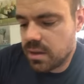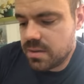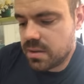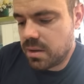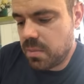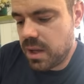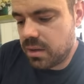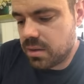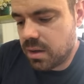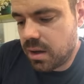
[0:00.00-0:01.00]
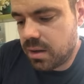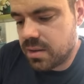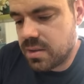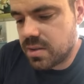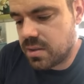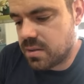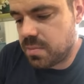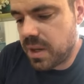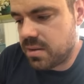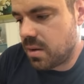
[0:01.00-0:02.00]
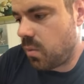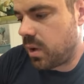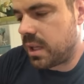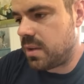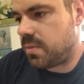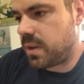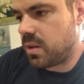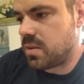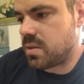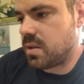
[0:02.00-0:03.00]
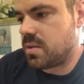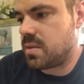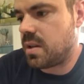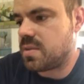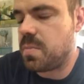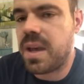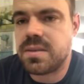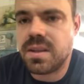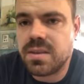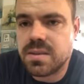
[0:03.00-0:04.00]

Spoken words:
going to make decisions based on what he feels is best at the